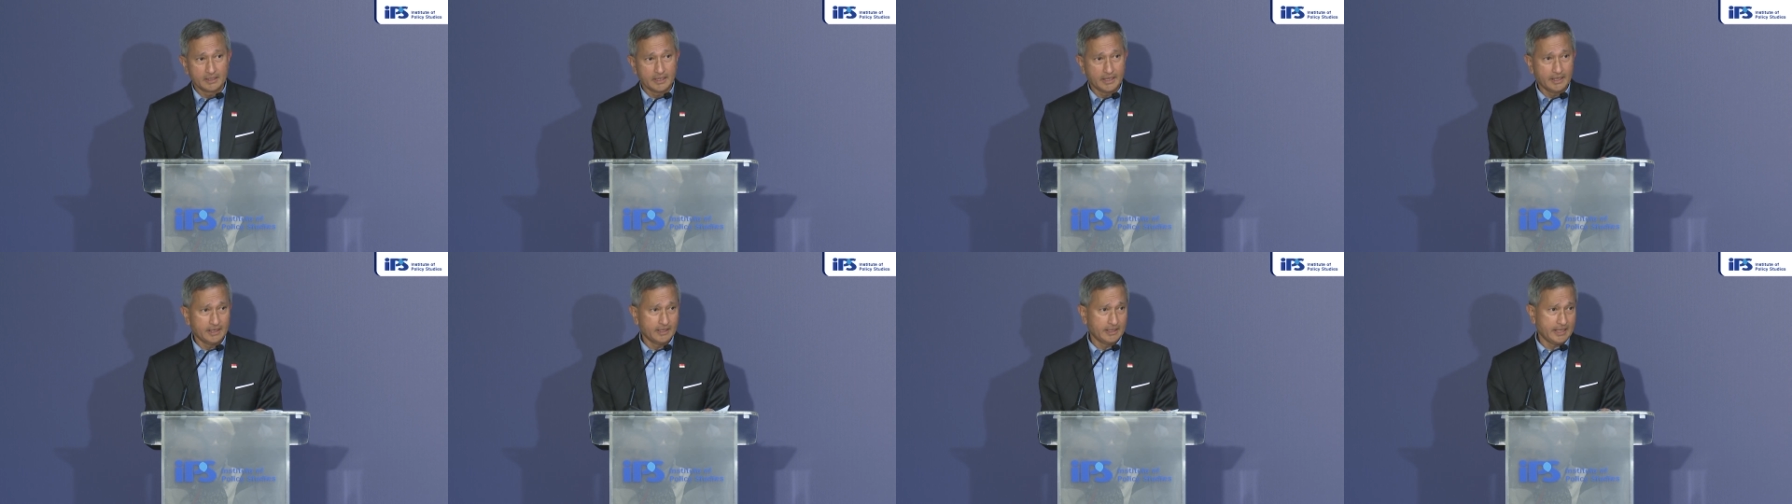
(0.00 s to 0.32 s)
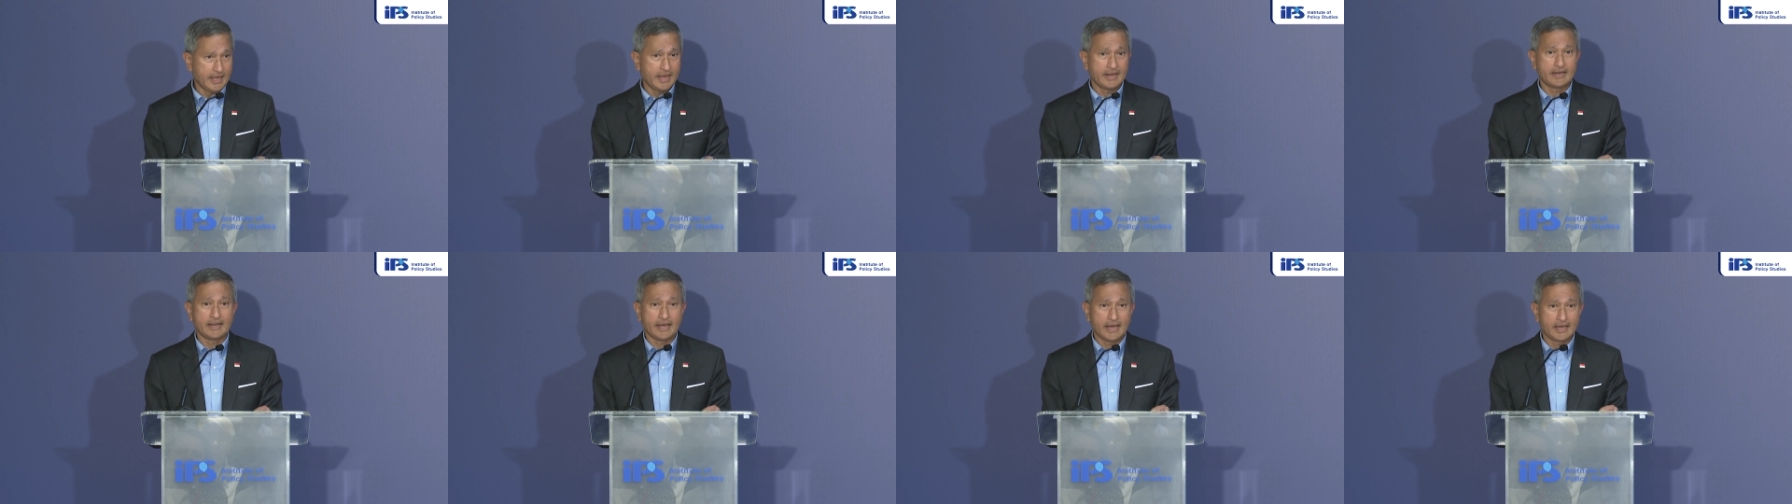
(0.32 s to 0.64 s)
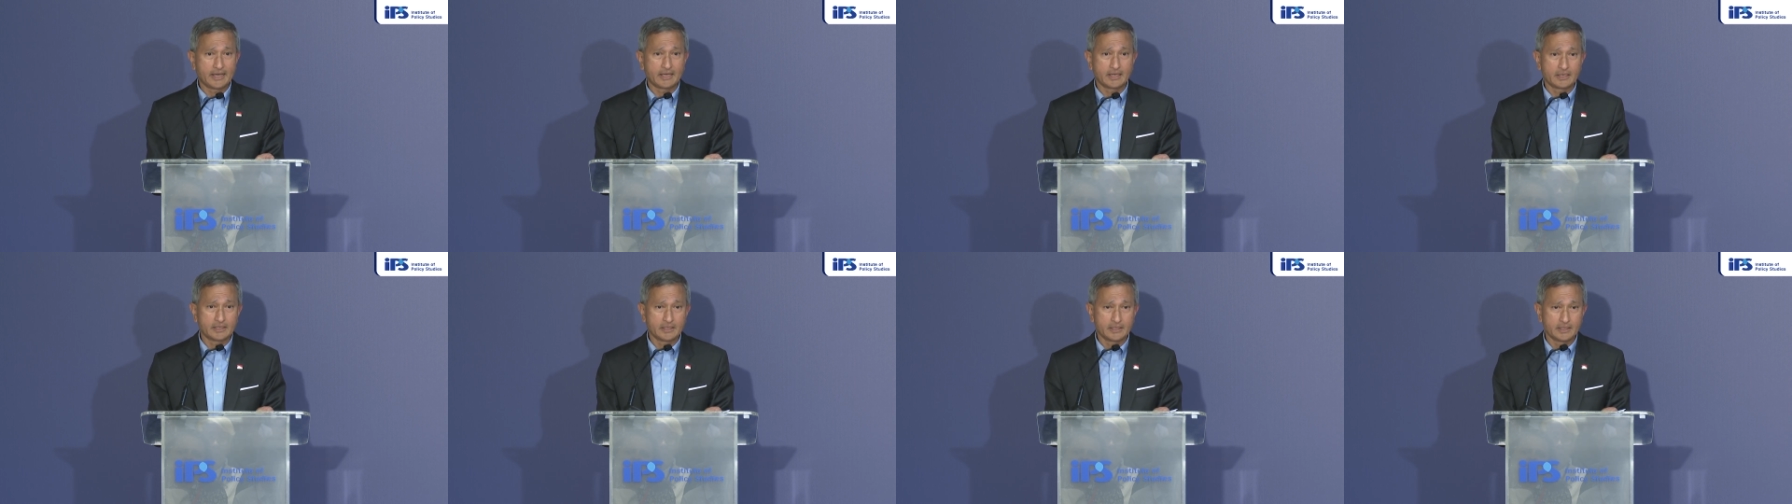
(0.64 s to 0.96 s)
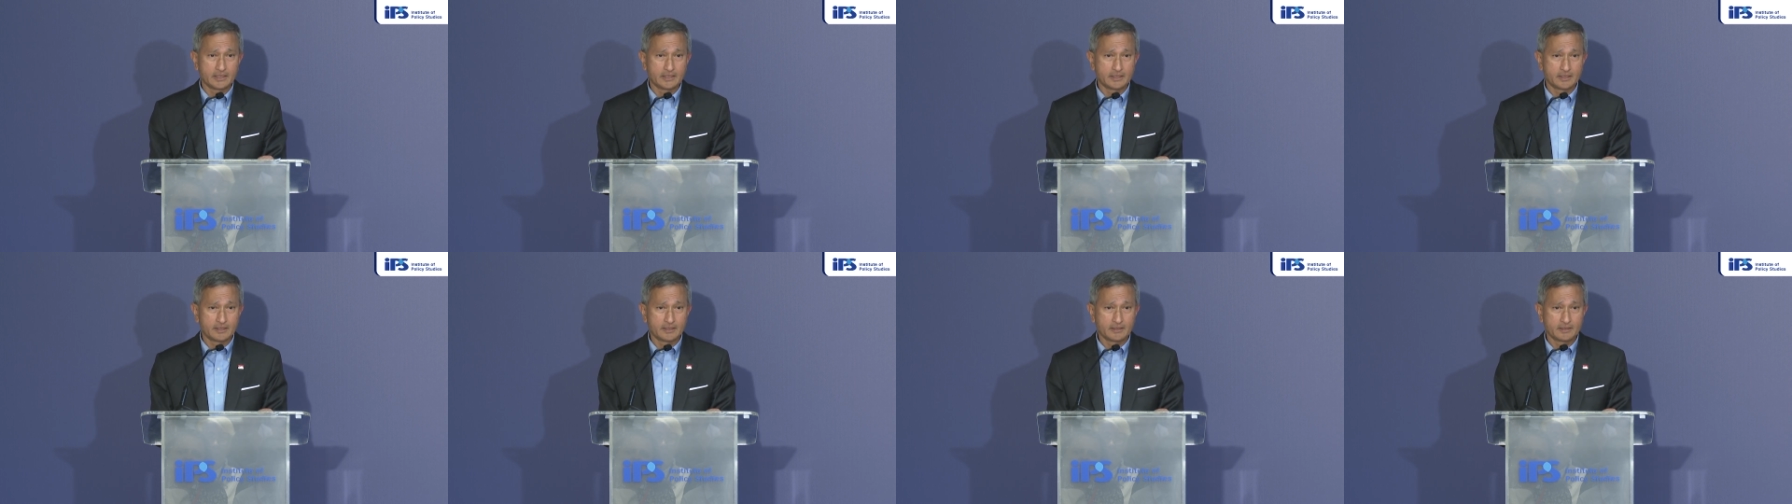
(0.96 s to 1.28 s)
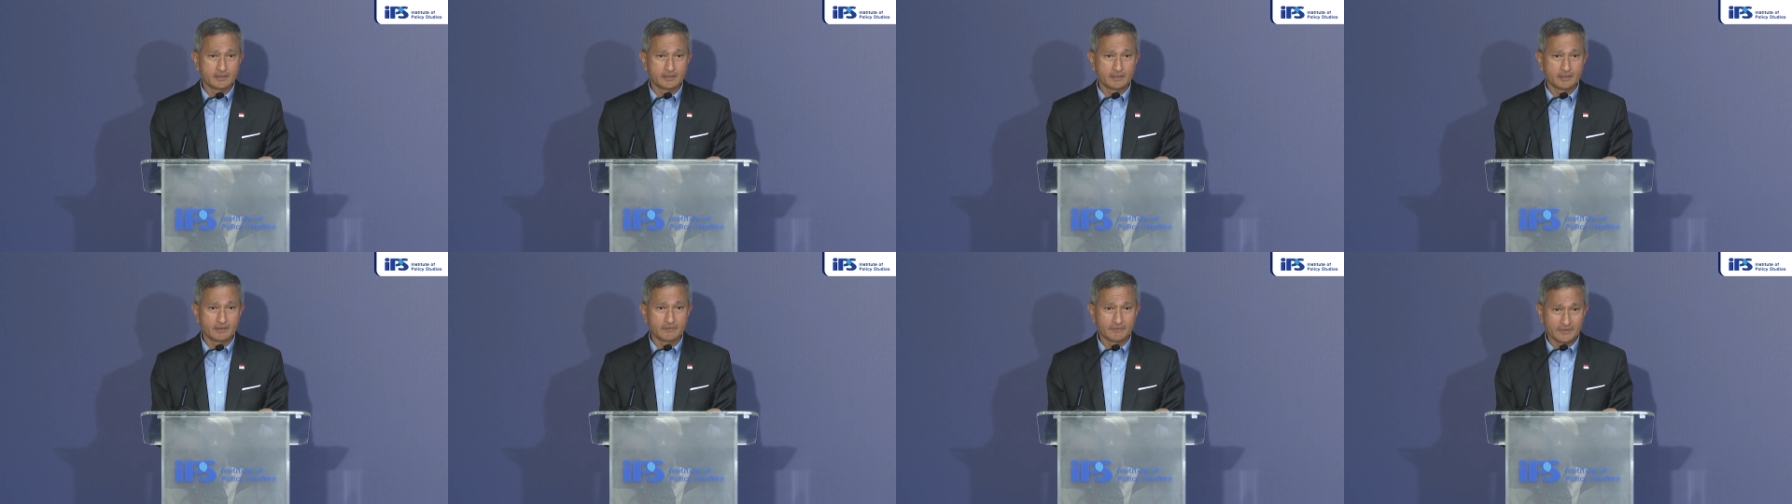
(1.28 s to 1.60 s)
and that agony
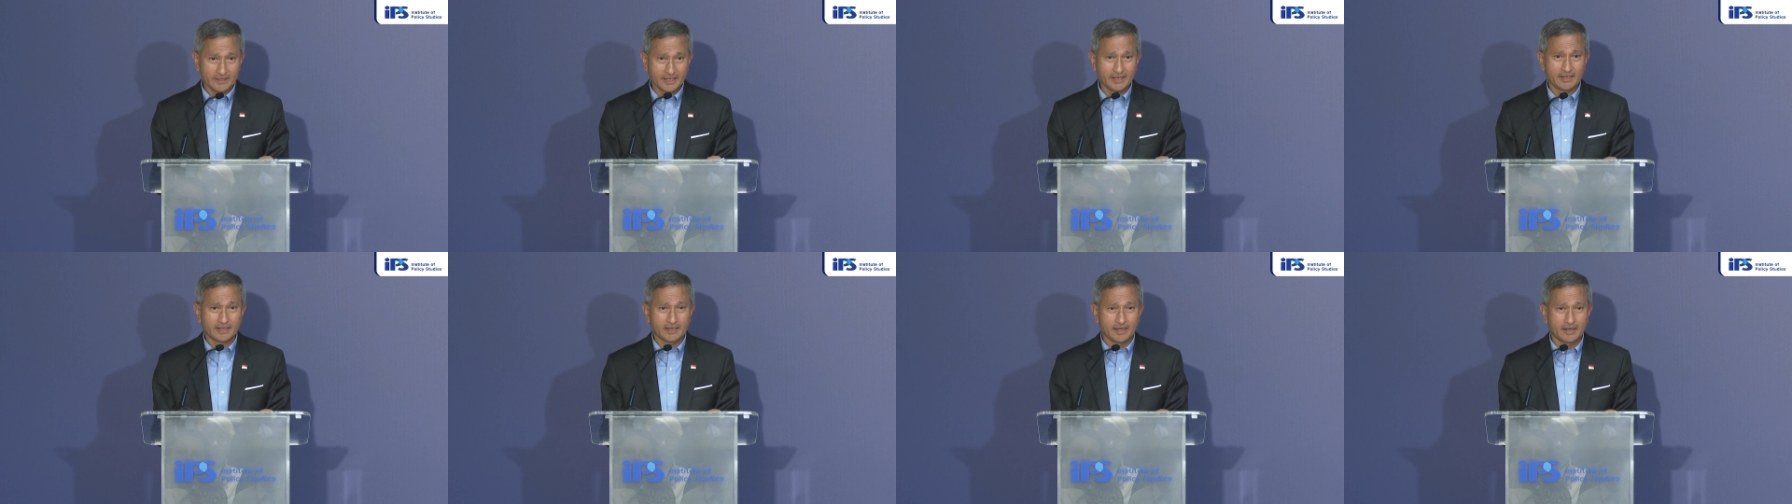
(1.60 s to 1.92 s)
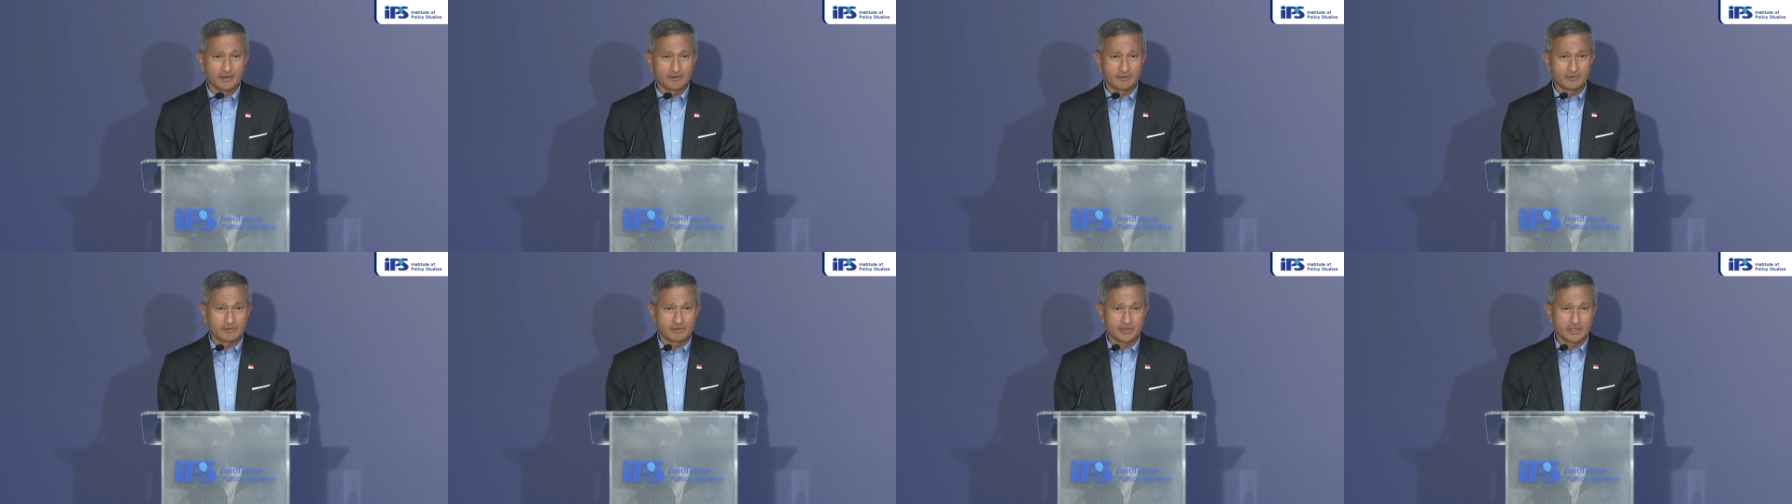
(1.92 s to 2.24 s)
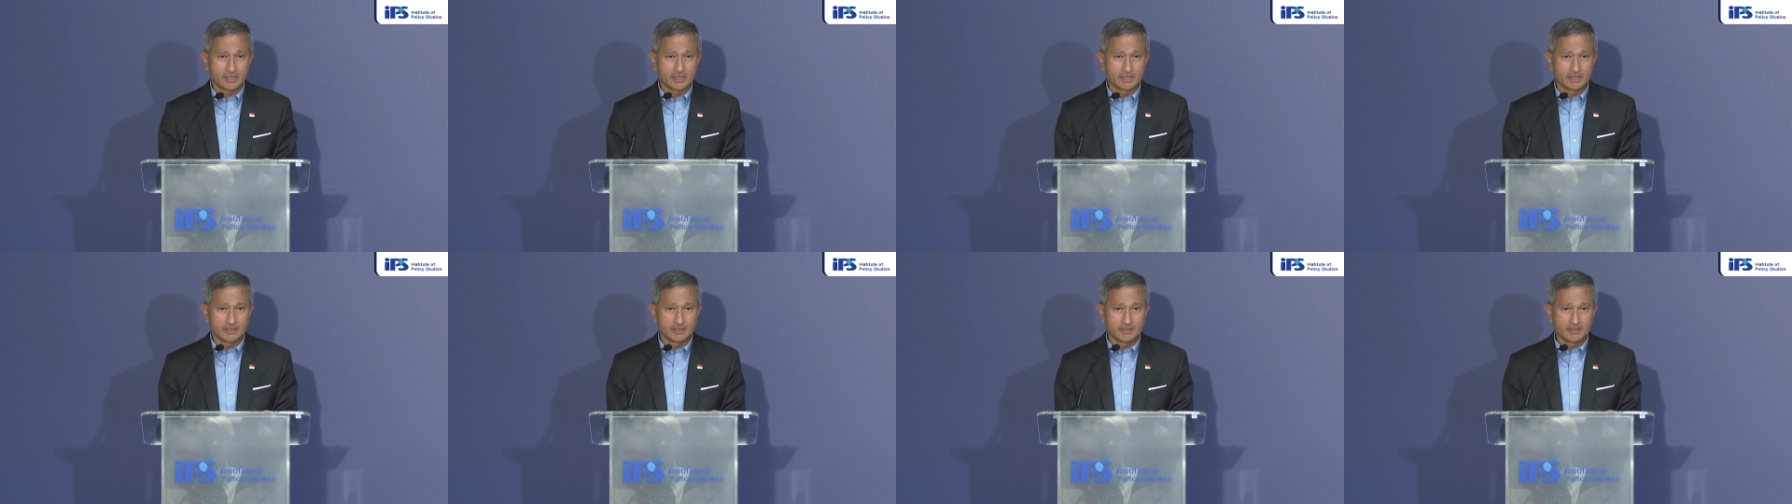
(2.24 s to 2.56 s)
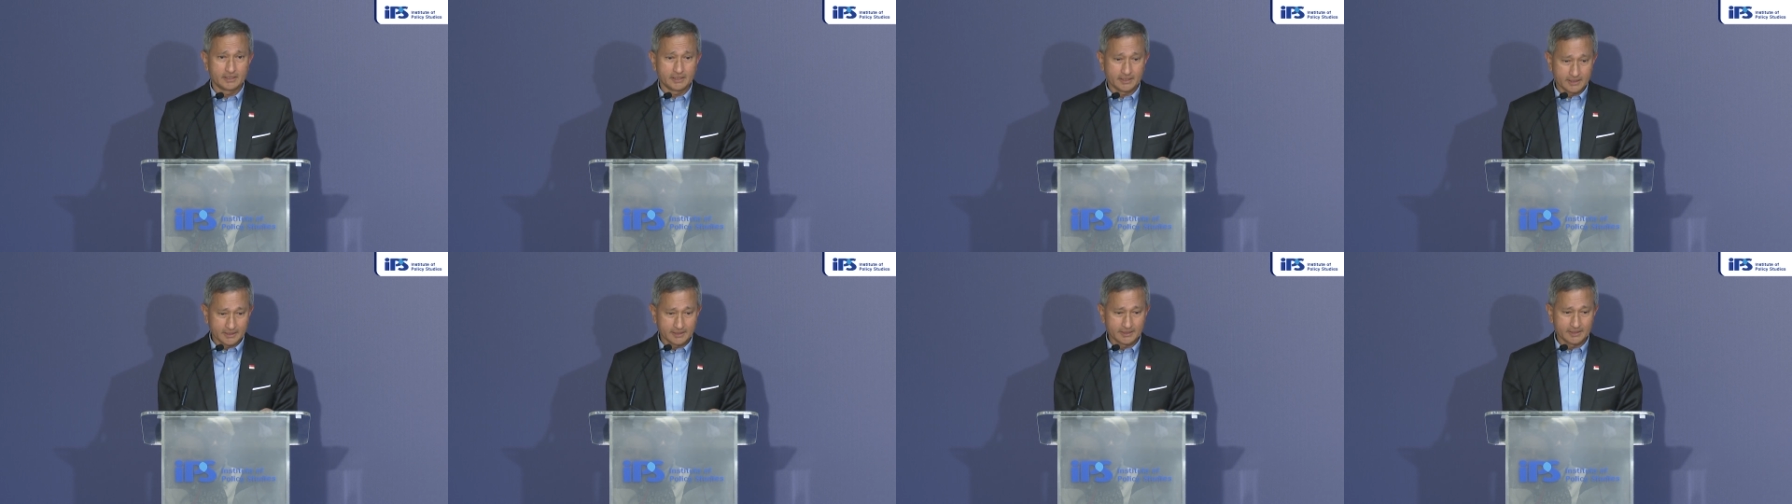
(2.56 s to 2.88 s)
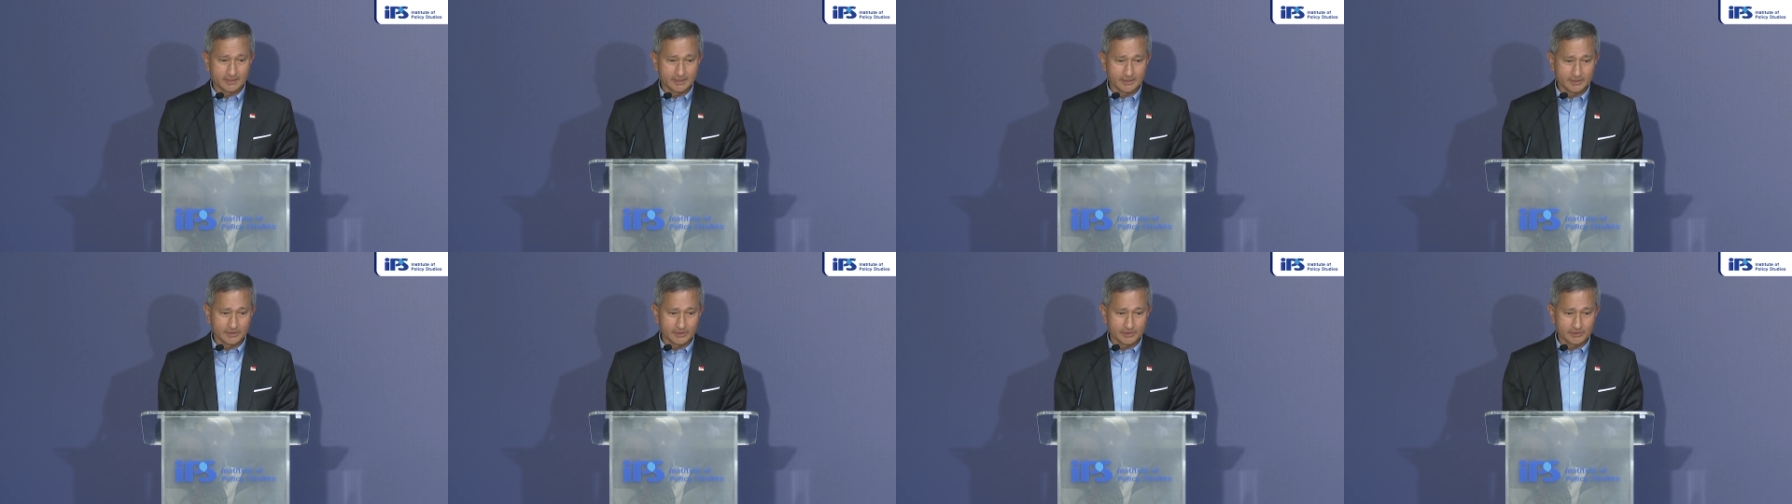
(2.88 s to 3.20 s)
of that country
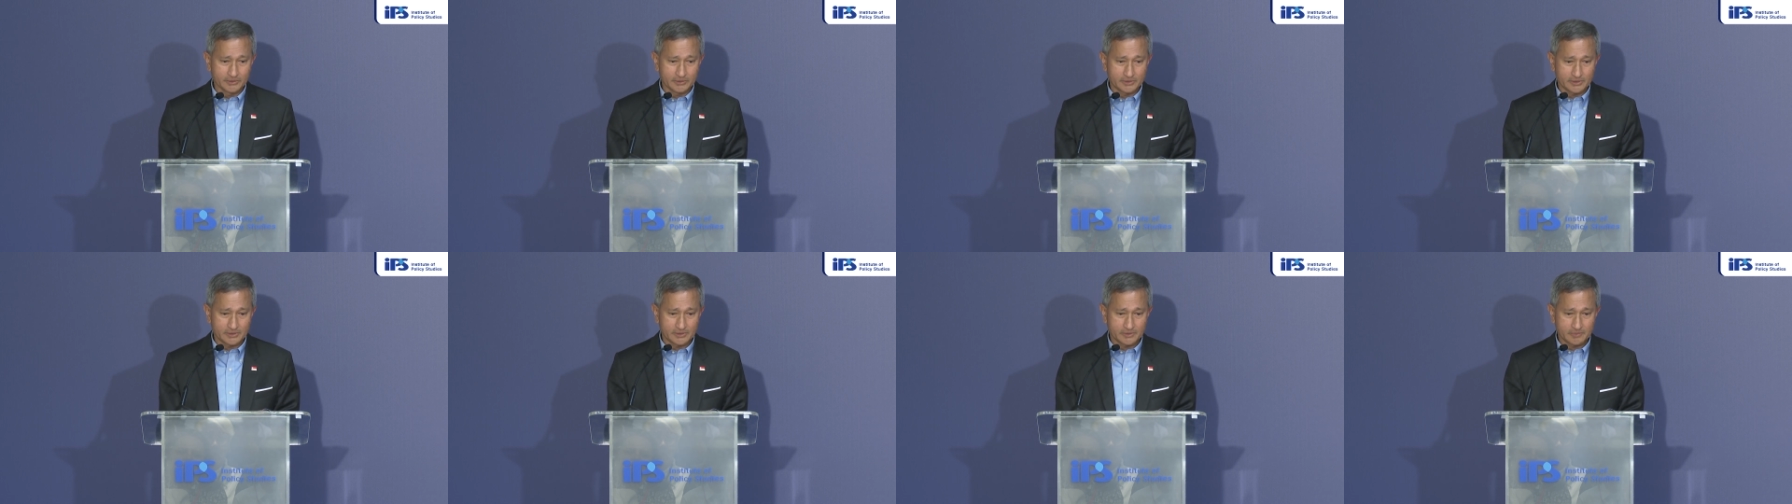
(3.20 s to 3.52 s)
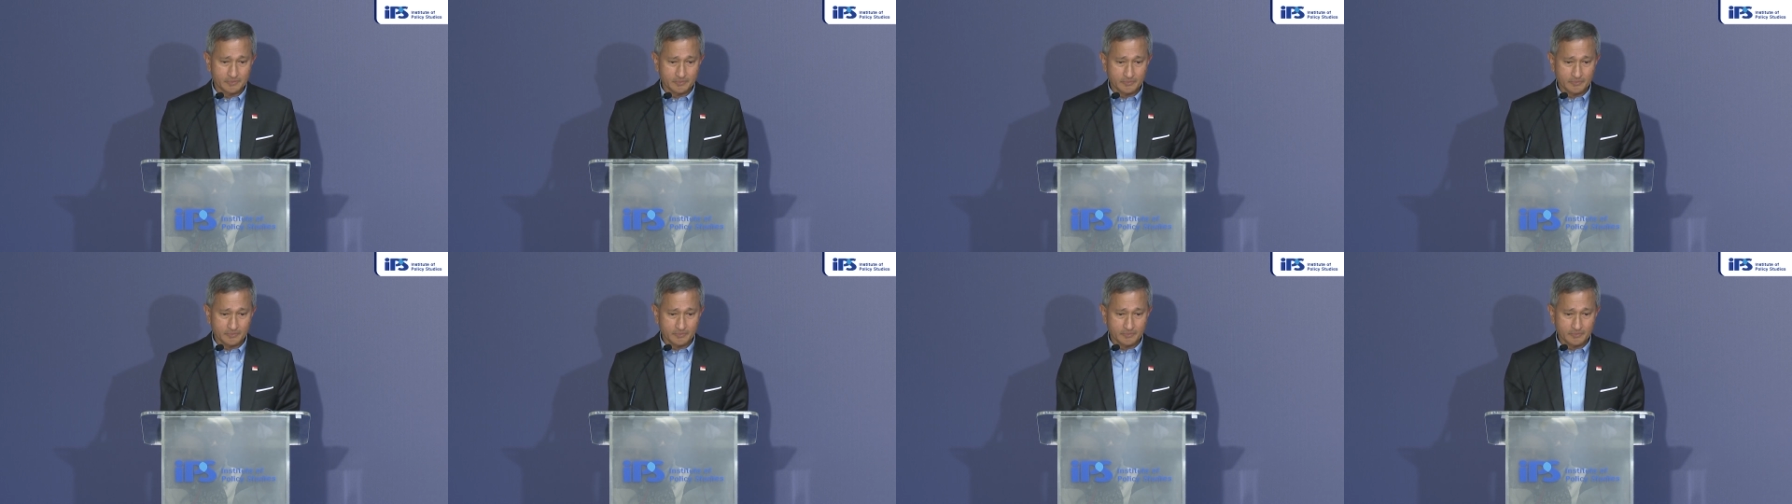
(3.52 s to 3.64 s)
continues.